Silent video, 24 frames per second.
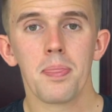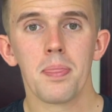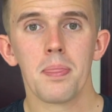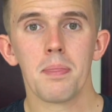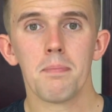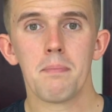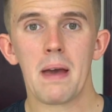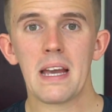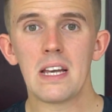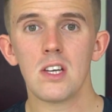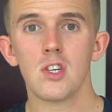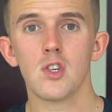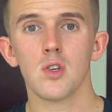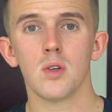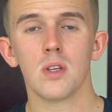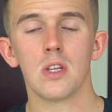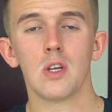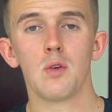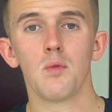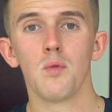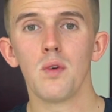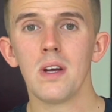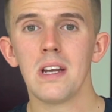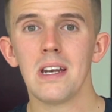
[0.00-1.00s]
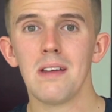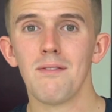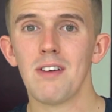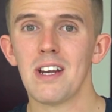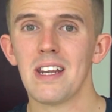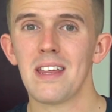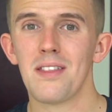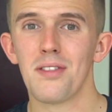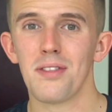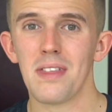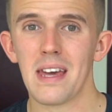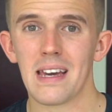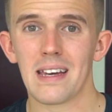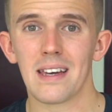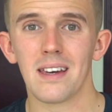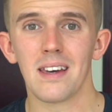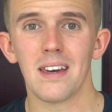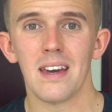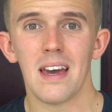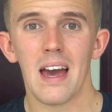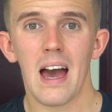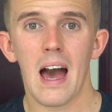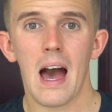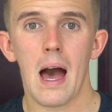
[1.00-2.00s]
Make sure that you really, really
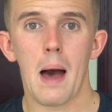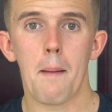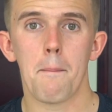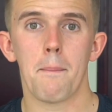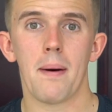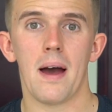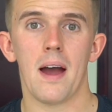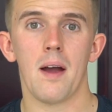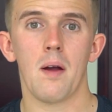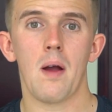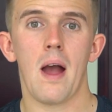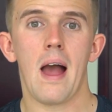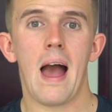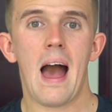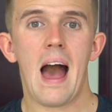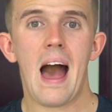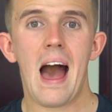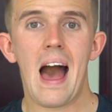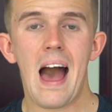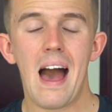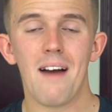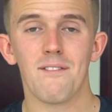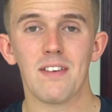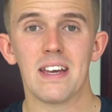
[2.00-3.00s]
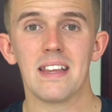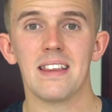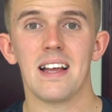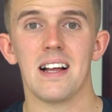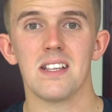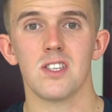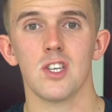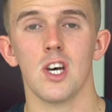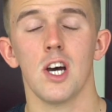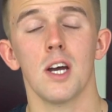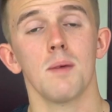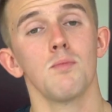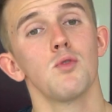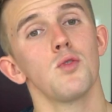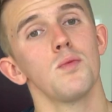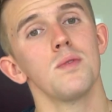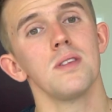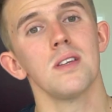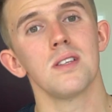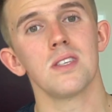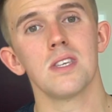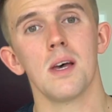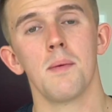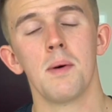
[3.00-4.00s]
think about having that time
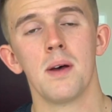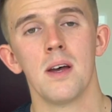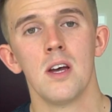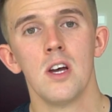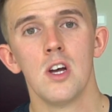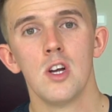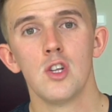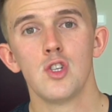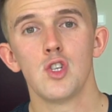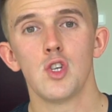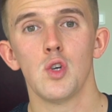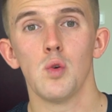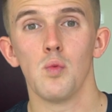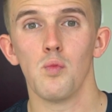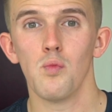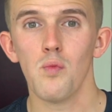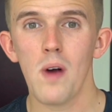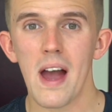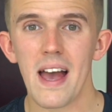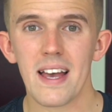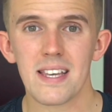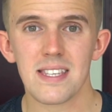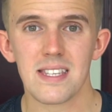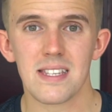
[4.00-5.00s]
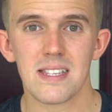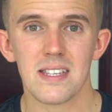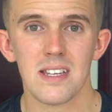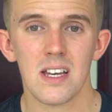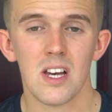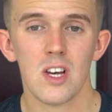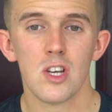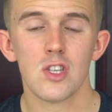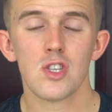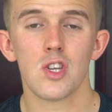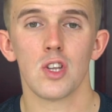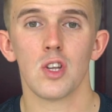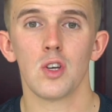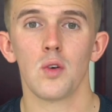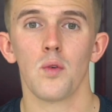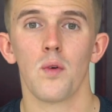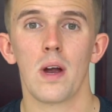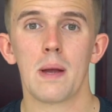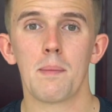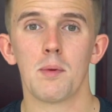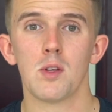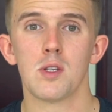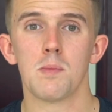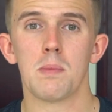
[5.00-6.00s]
during the summer to rest so that you're
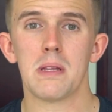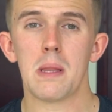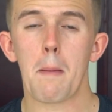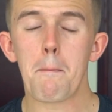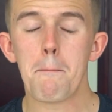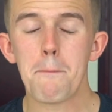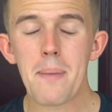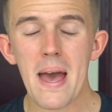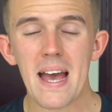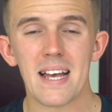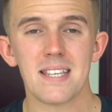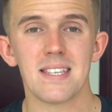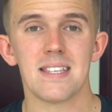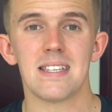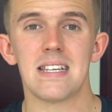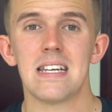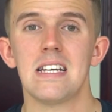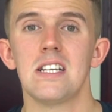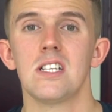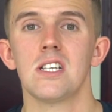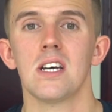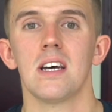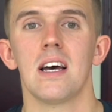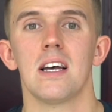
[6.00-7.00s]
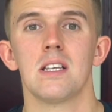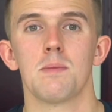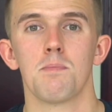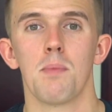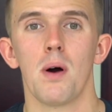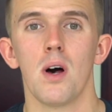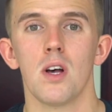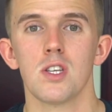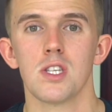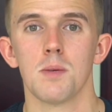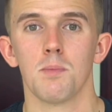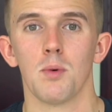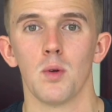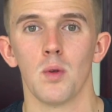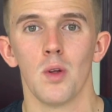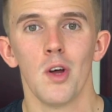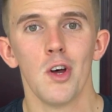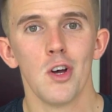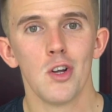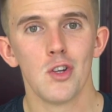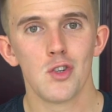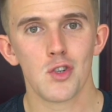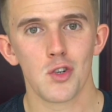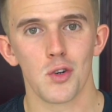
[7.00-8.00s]
able to be the best teacher as possible
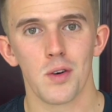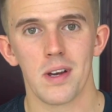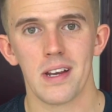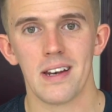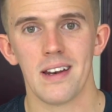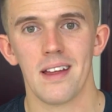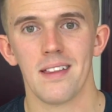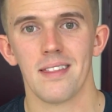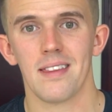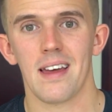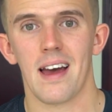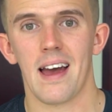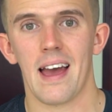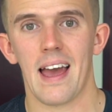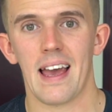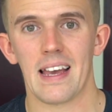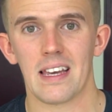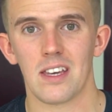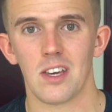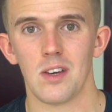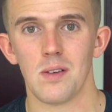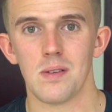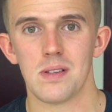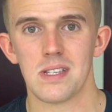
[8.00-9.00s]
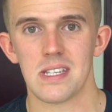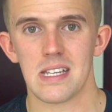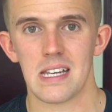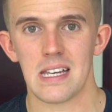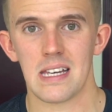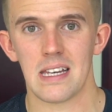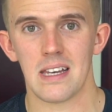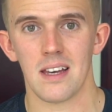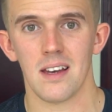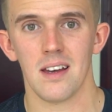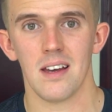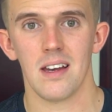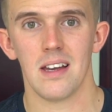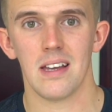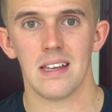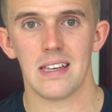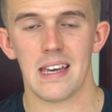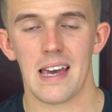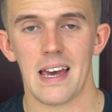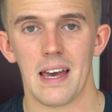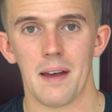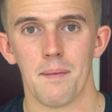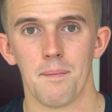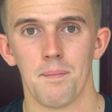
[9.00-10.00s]
during that NQT
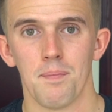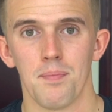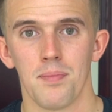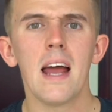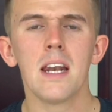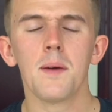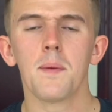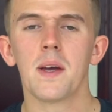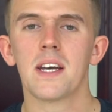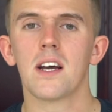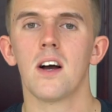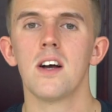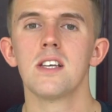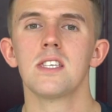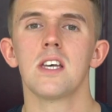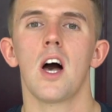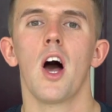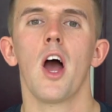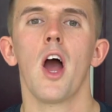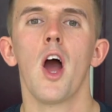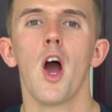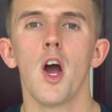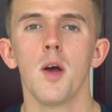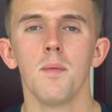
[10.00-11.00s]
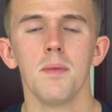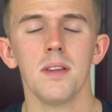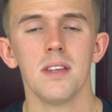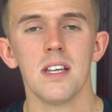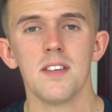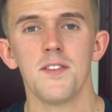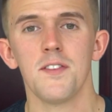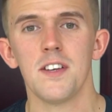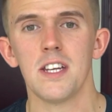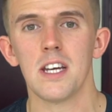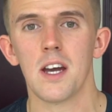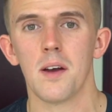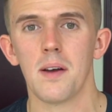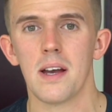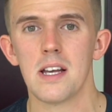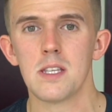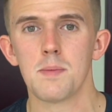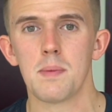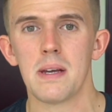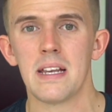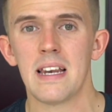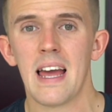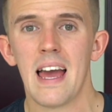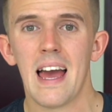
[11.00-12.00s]
year. Anyway guys, I hope that this video
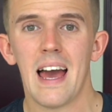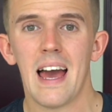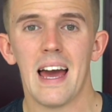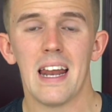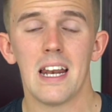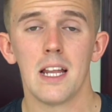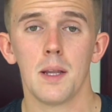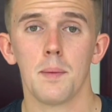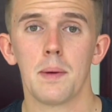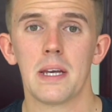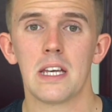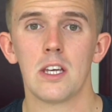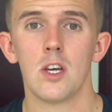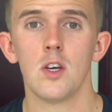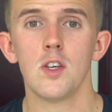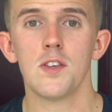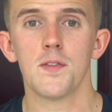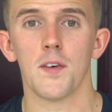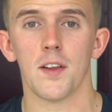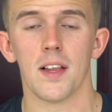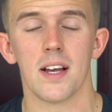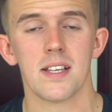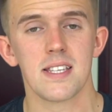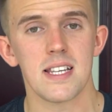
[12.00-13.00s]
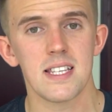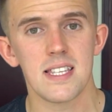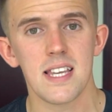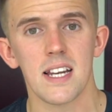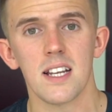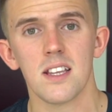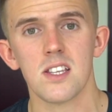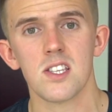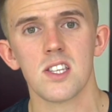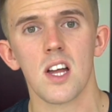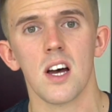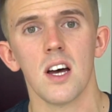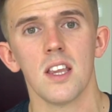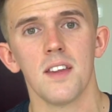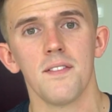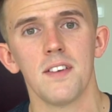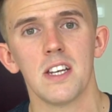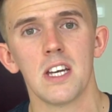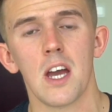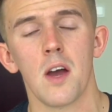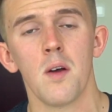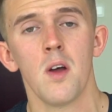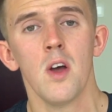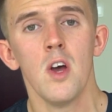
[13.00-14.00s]
has been a little bit useful. As I said at the start of the
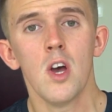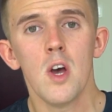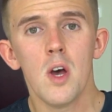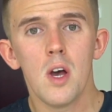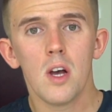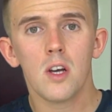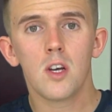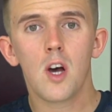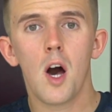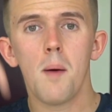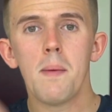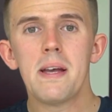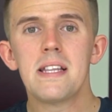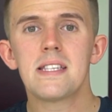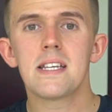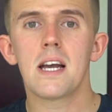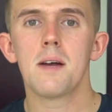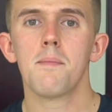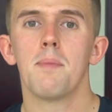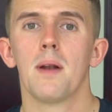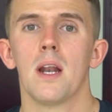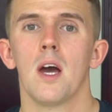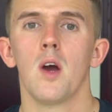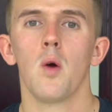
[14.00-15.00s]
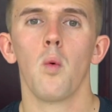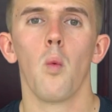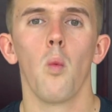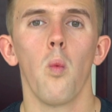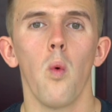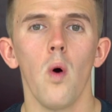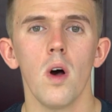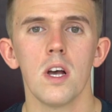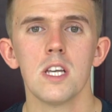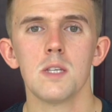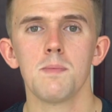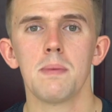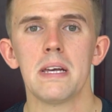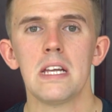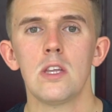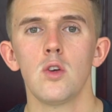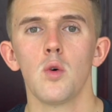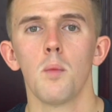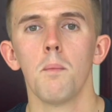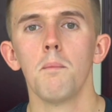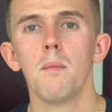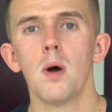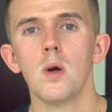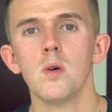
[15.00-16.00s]
video, comment down below what has been
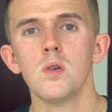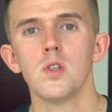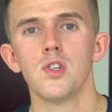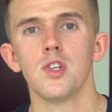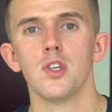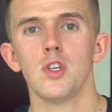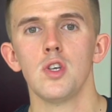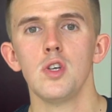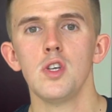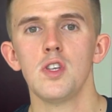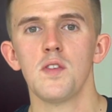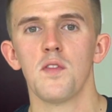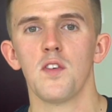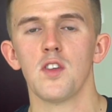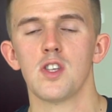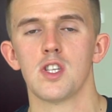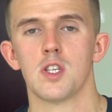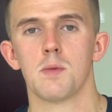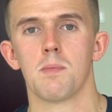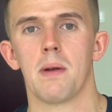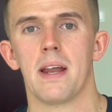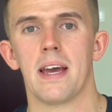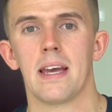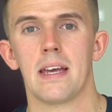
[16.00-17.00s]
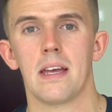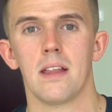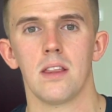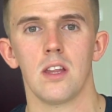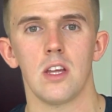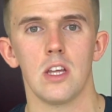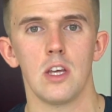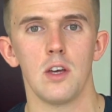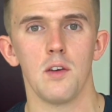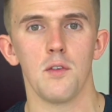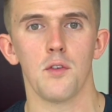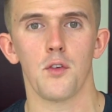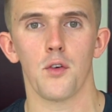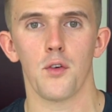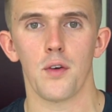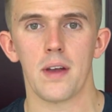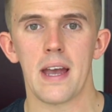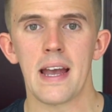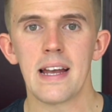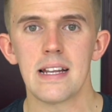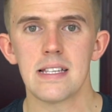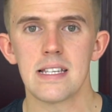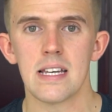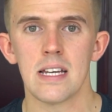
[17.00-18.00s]
your most useful display that you've
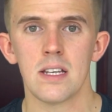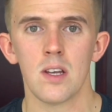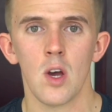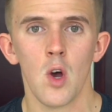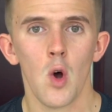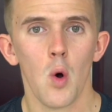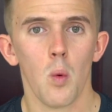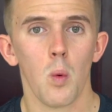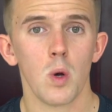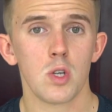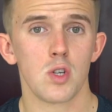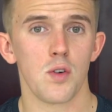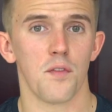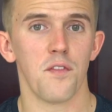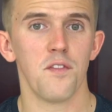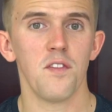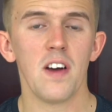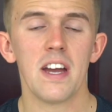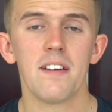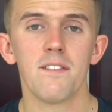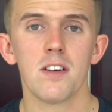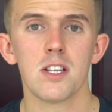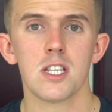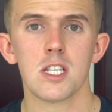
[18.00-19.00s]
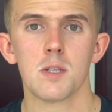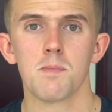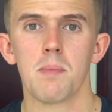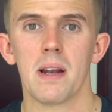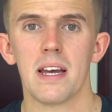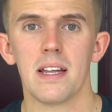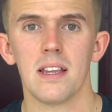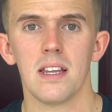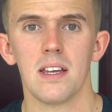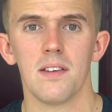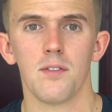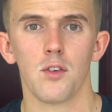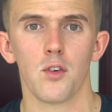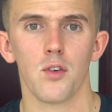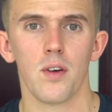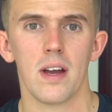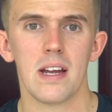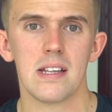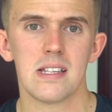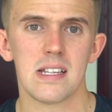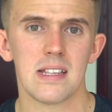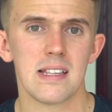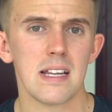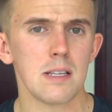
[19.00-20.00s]
created. What's your favorite display that you've created?